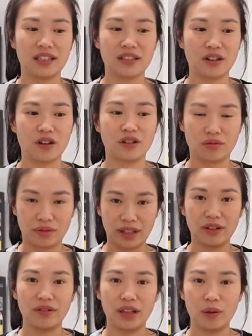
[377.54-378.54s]
this goes
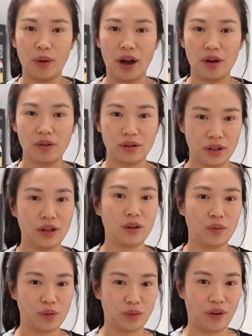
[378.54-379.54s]
really, really well
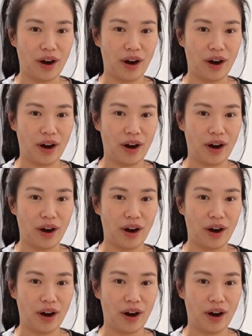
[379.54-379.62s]
with